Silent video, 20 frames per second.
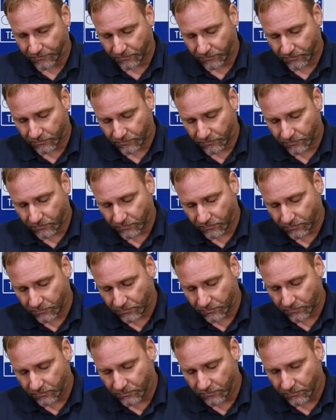
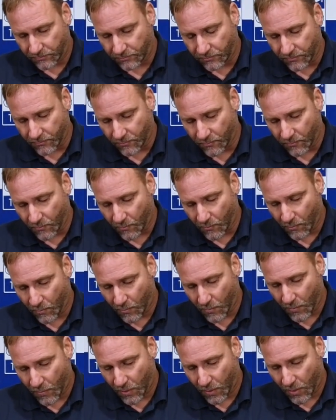
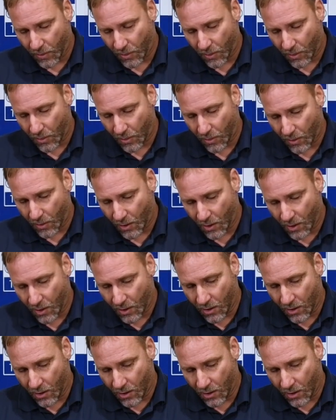(silence)